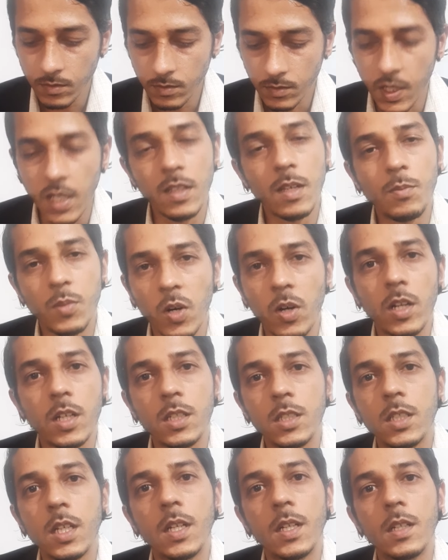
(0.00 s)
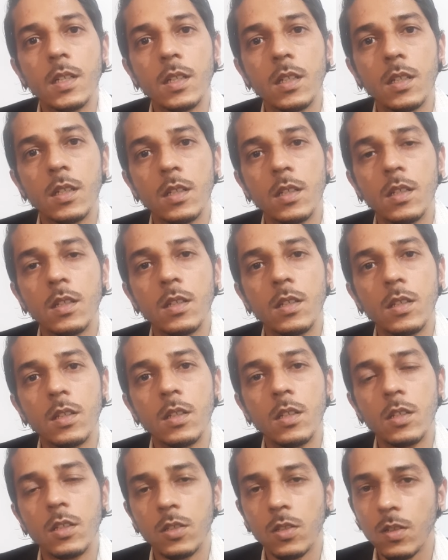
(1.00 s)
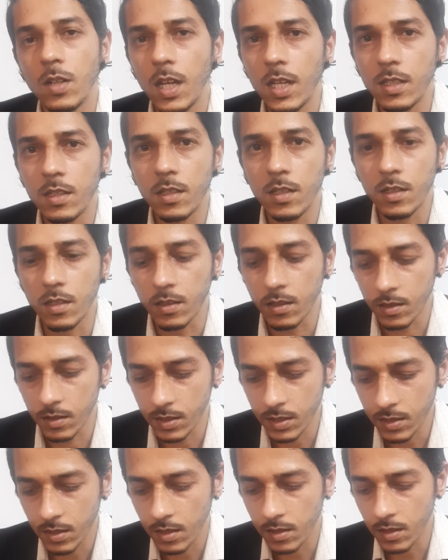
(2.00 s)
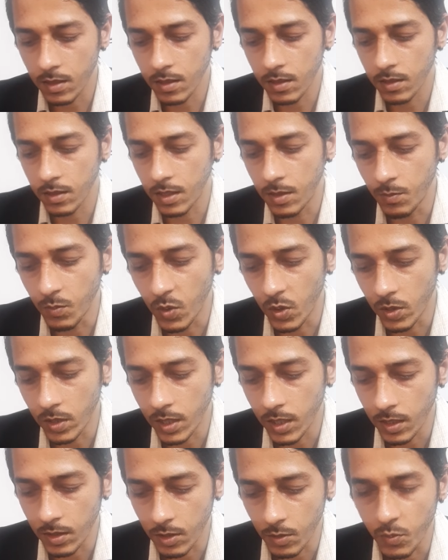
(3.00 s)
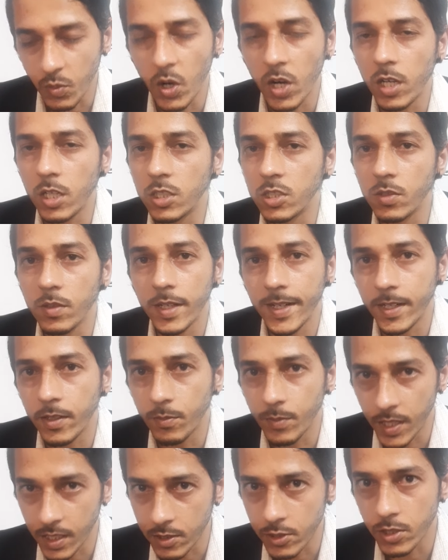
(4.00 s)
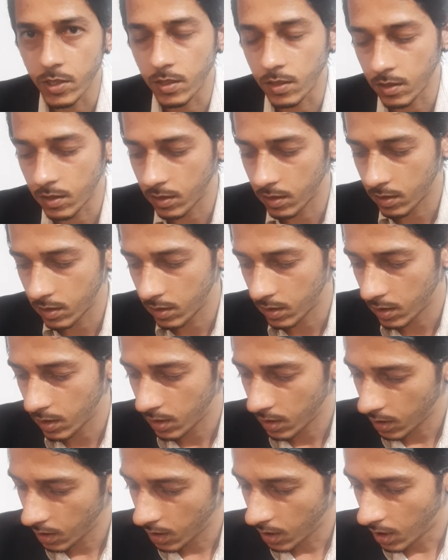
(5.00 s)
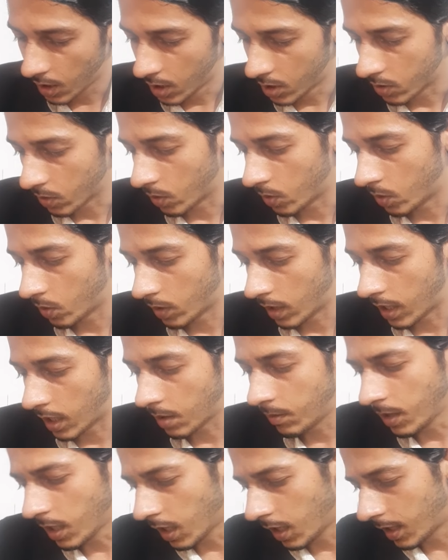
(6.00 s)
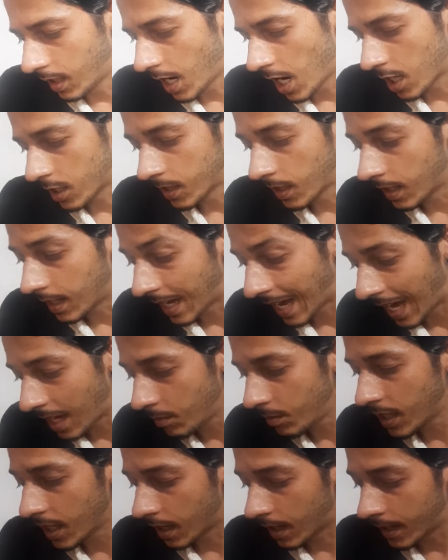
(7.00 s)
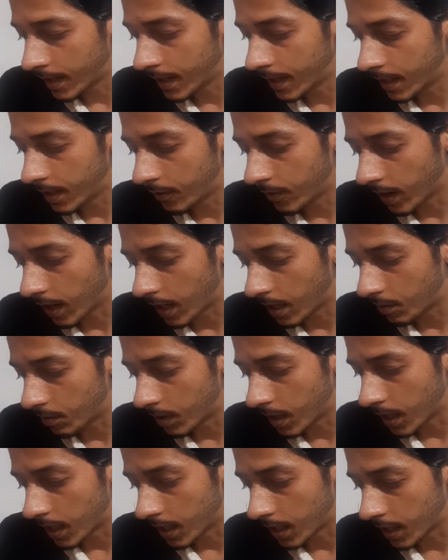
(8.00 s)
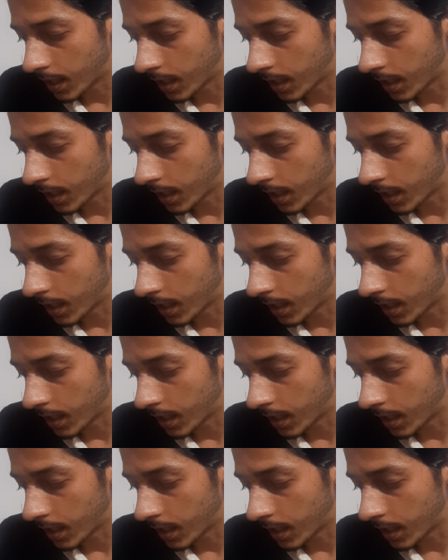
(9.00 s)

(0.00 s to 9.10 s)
in the product side. So like that, these are the important points we need to mention. So a chemical reaction can be identified by